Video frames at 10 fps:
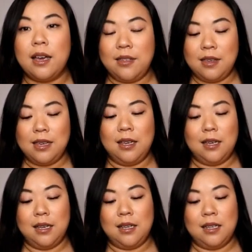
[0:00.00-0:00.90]
I think.
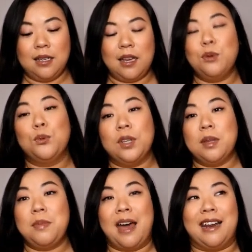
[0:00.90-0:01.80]
I'm really
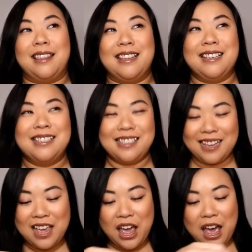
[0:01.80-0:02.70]
bad at this.
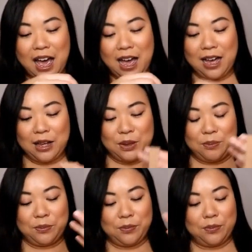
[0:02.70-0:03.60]

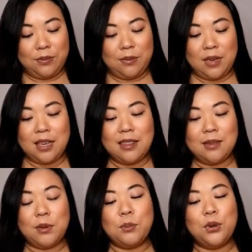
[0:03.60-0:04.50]

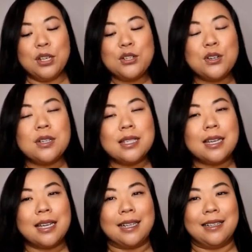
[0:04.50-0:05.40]
I'm pretty sure it's the
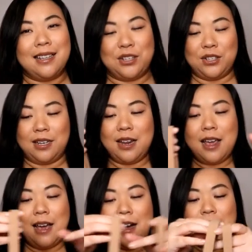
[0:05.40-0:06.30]
Naked collection.
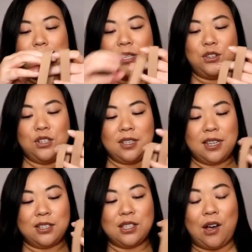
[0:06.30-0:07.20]
It's just
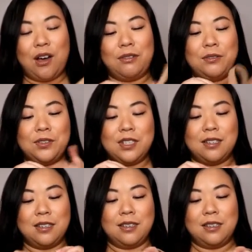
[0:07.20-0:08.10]
like soft,
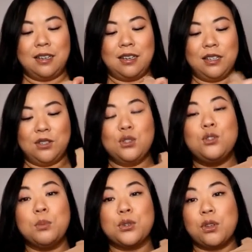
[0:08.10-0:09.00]

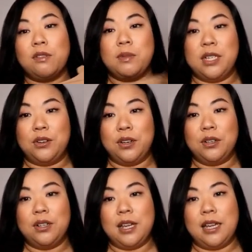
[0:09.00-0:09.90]
super soft
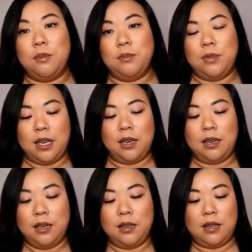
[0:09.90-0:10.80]
material, and
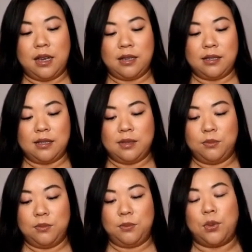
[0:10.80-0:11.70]
like has
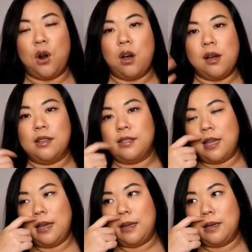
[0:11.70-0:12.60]
bras
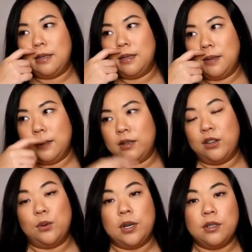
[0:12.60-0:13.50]
and
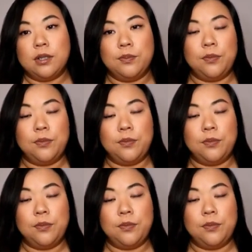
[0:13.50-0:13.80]
underwears.